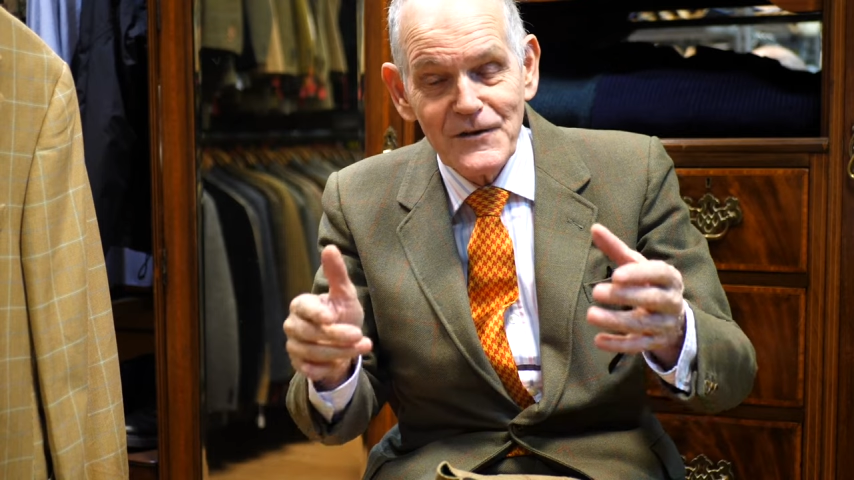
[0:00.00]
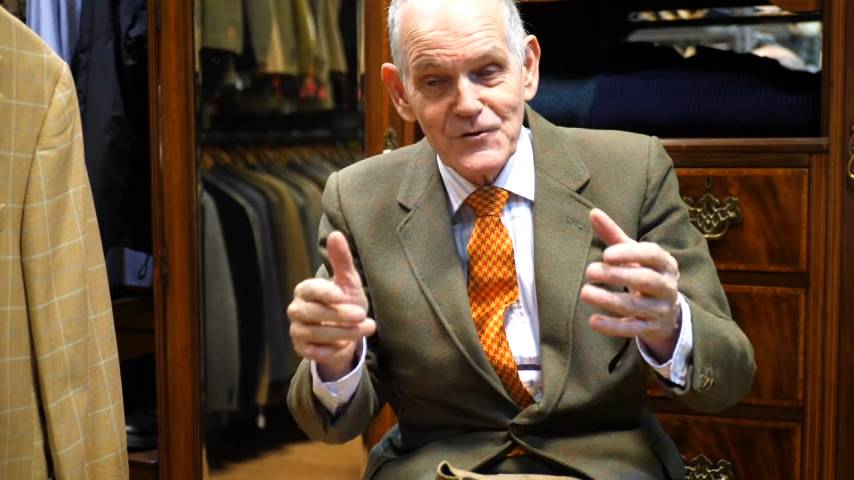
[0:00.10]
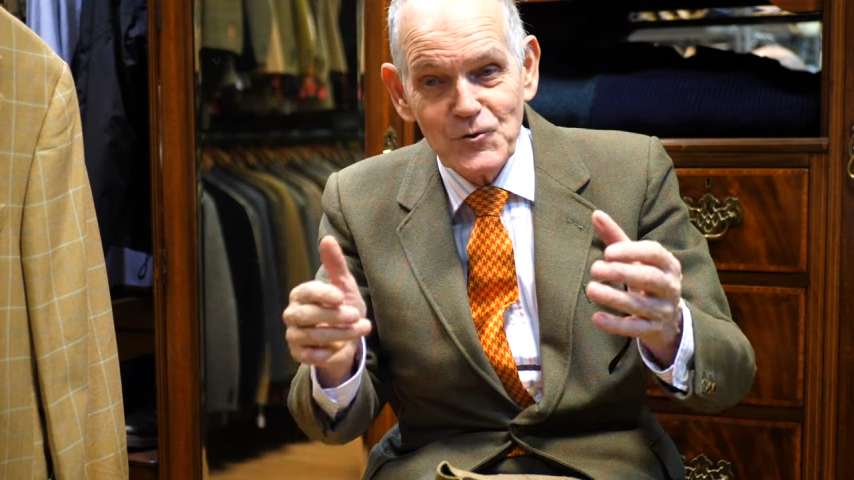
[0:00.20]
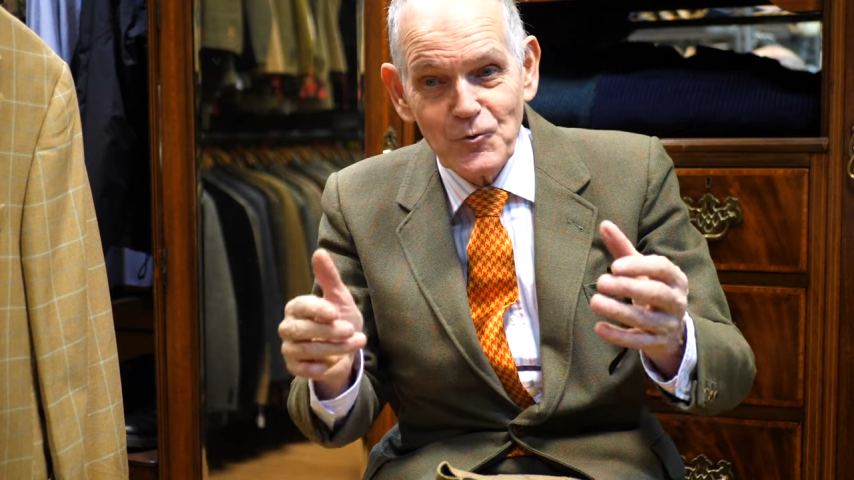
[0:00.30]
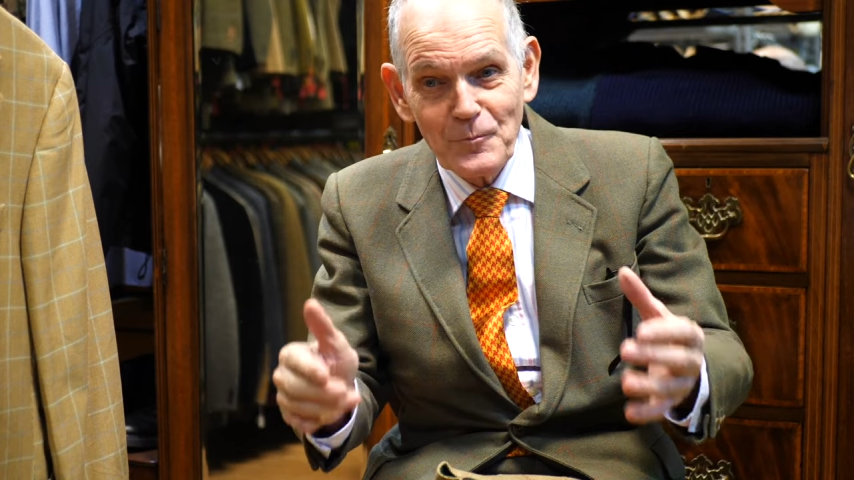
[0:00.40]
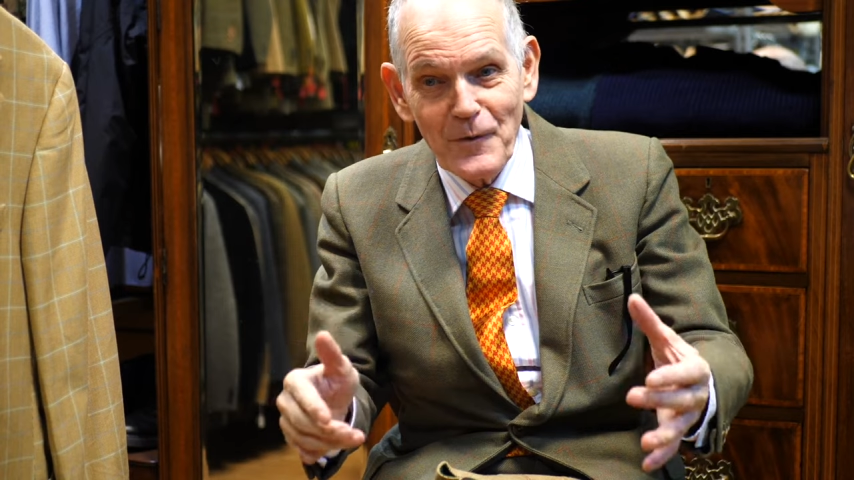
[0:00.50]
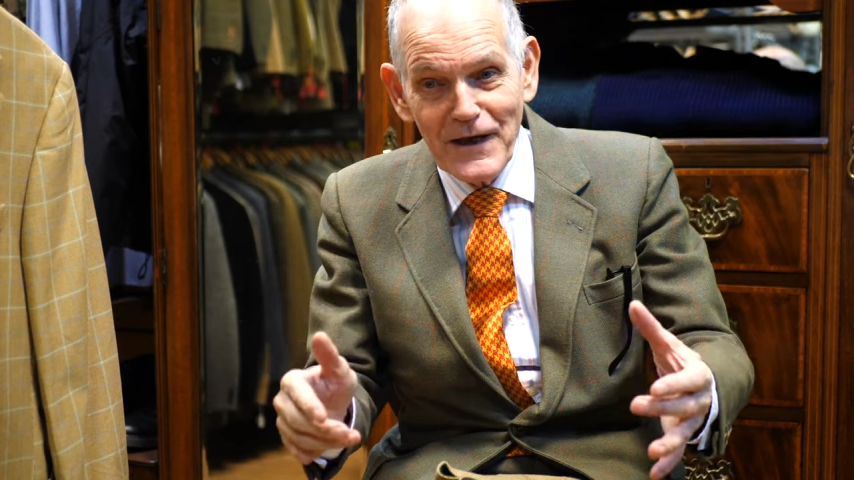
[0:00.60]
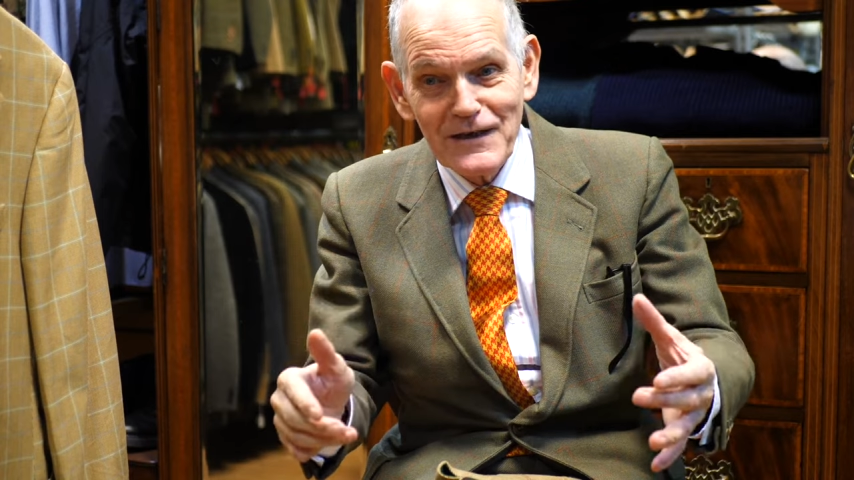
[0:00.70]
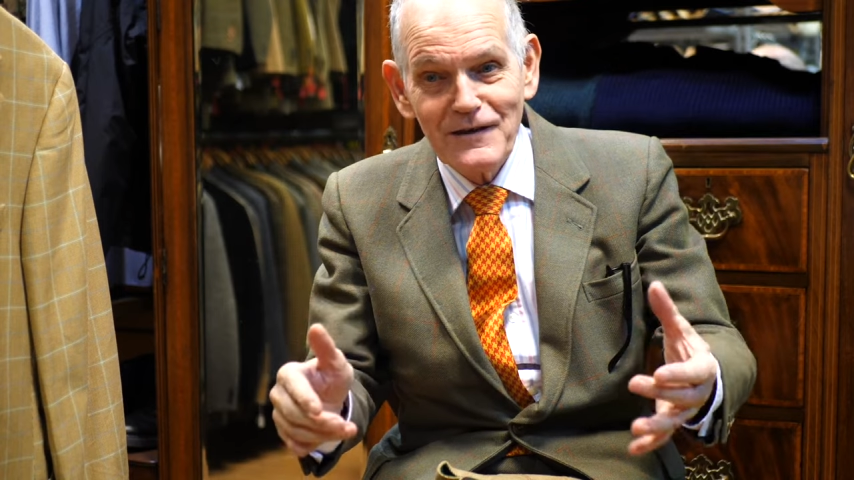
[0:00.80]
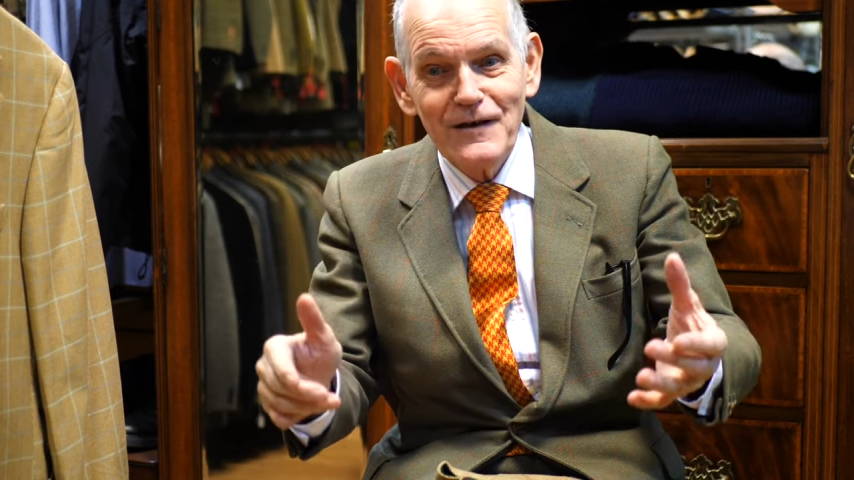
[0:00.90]
that you could
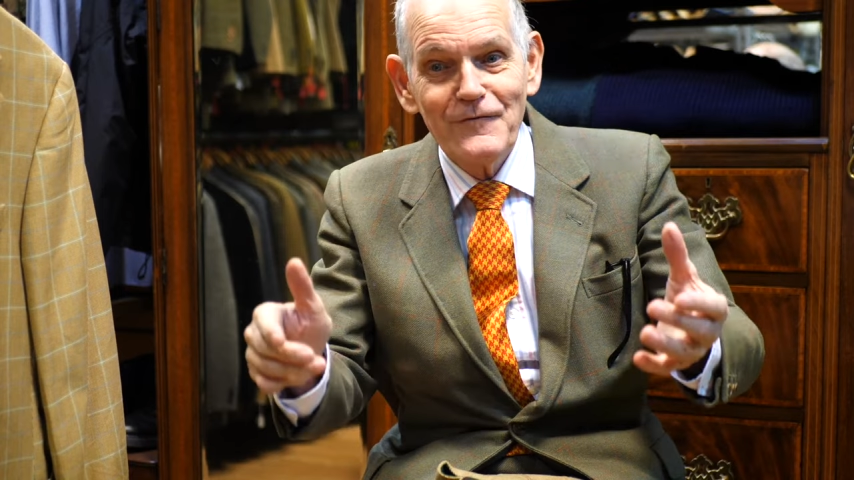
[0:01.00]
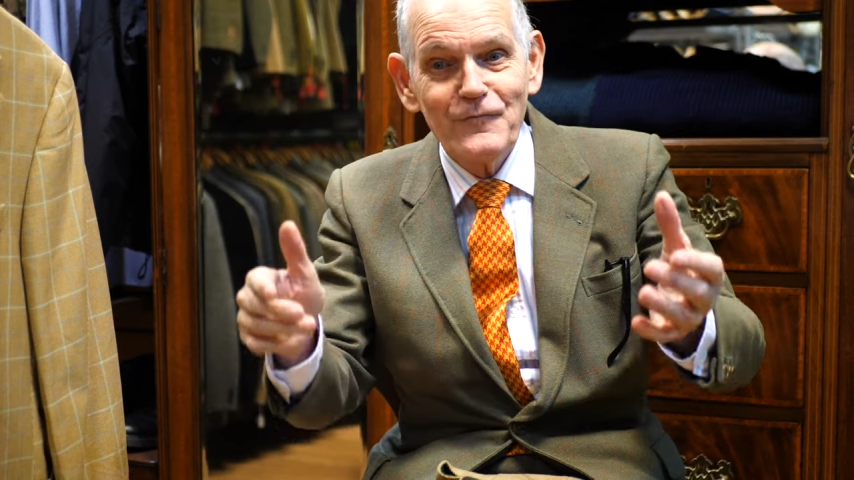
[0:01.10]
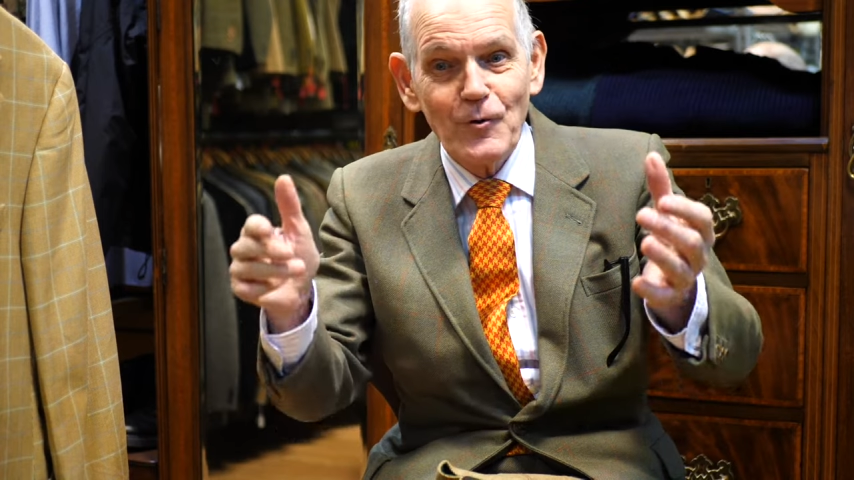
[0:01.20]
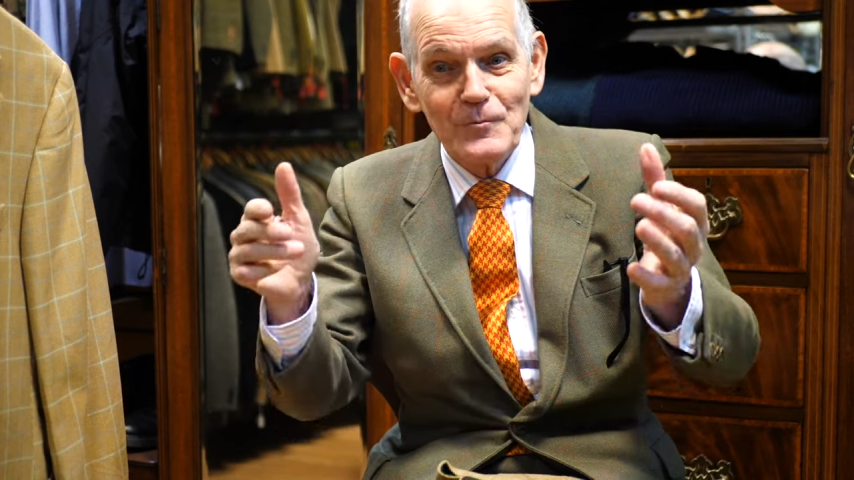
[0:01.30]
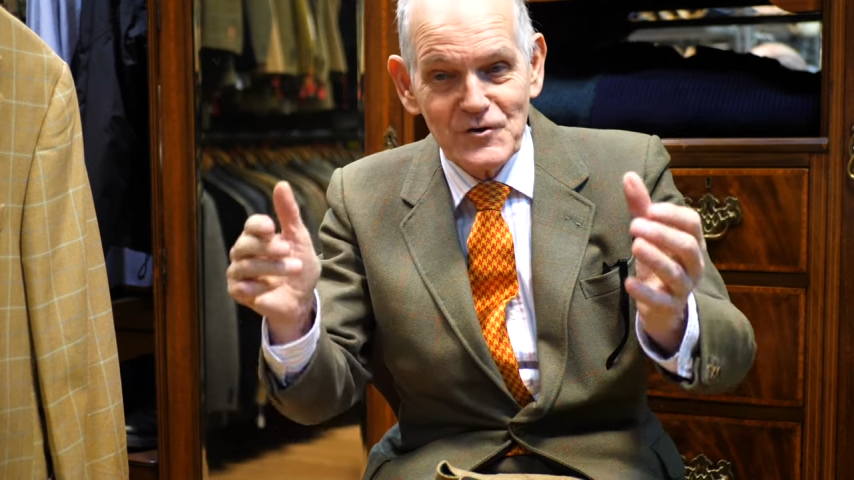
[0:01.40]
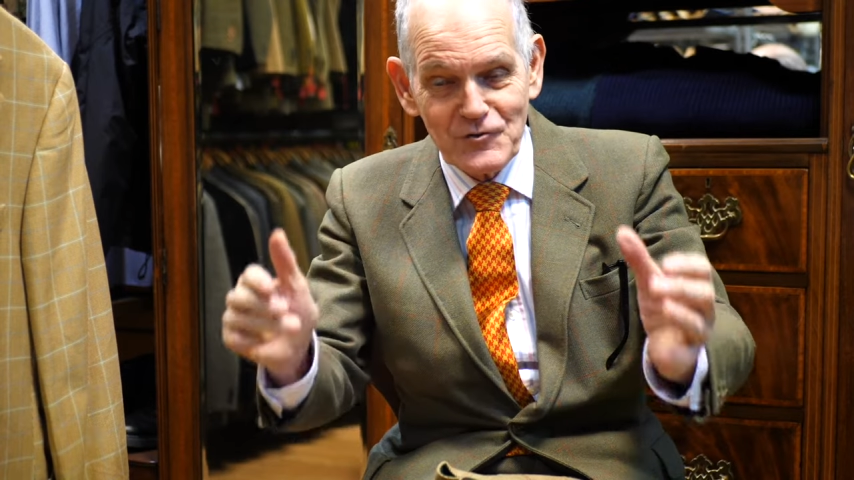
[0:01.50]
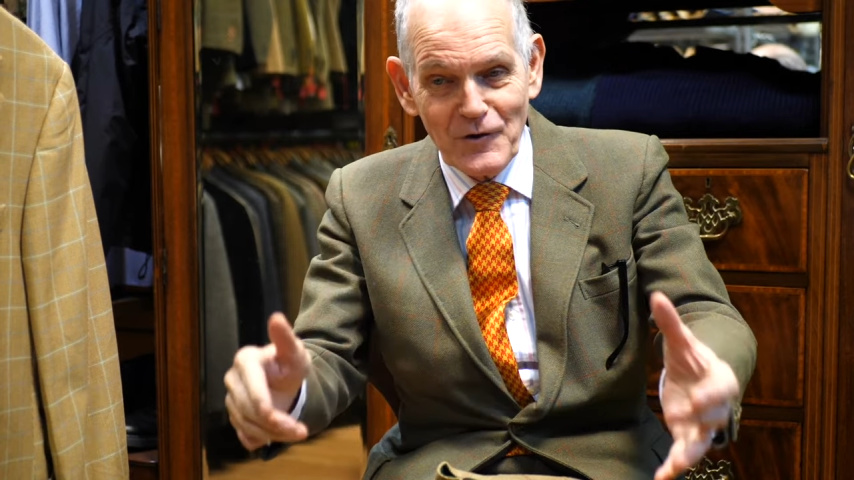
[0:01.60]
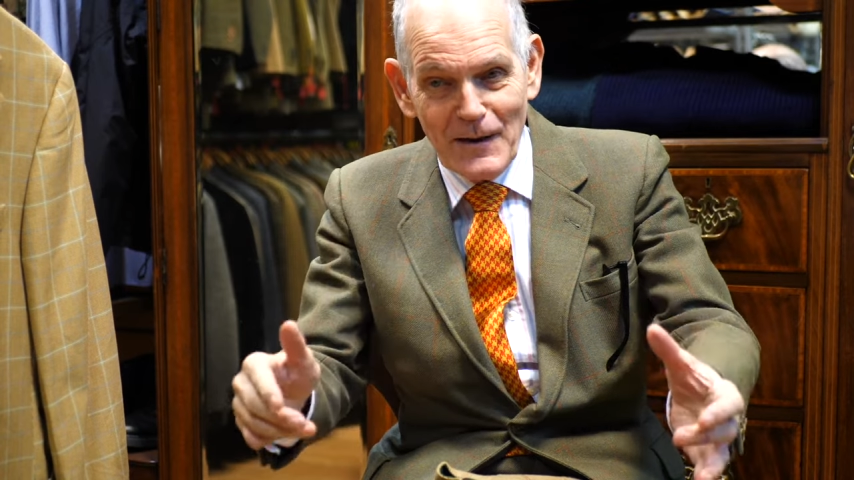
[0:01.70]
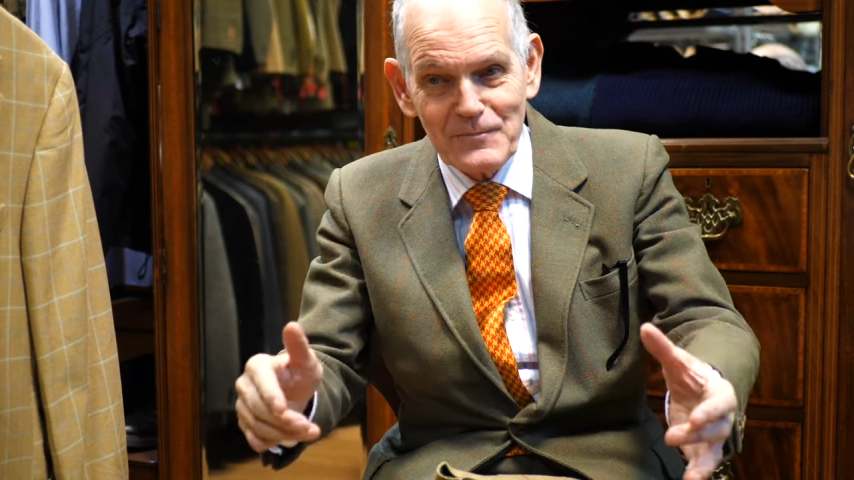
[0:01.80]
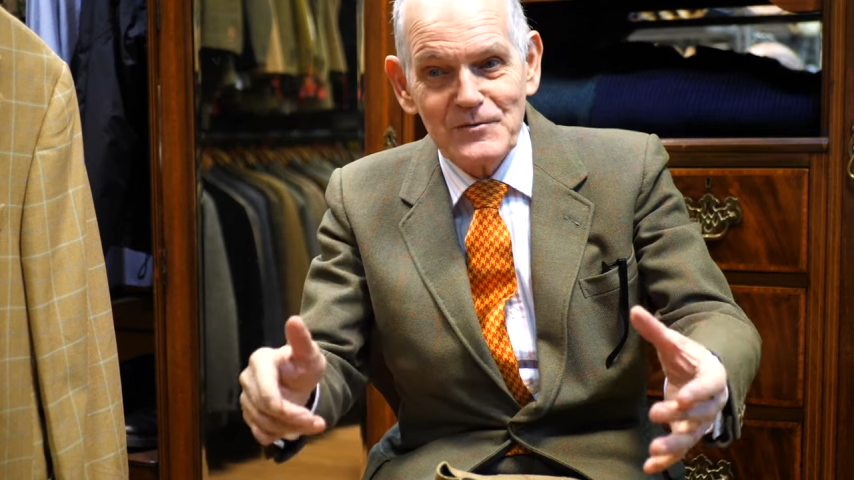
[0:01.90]
make from
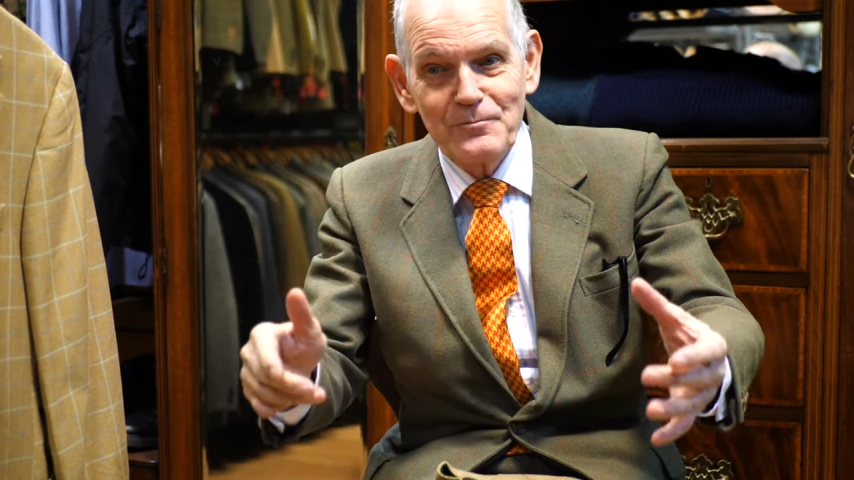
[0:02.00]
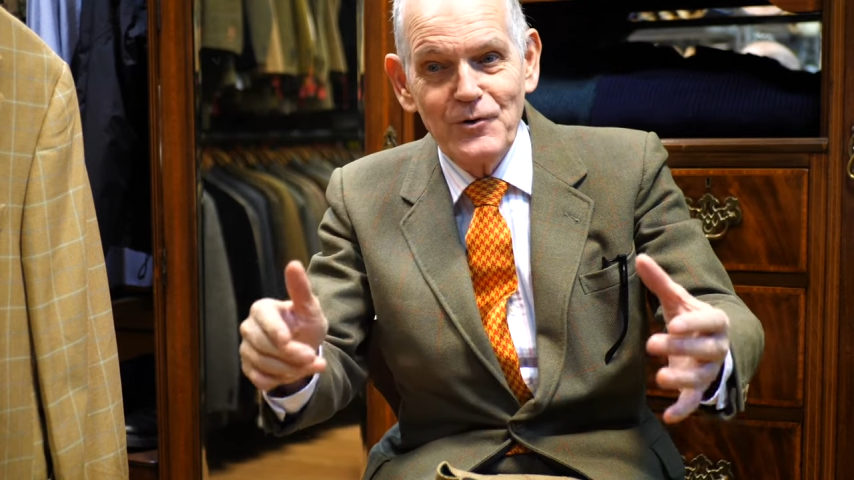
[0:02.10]
scraps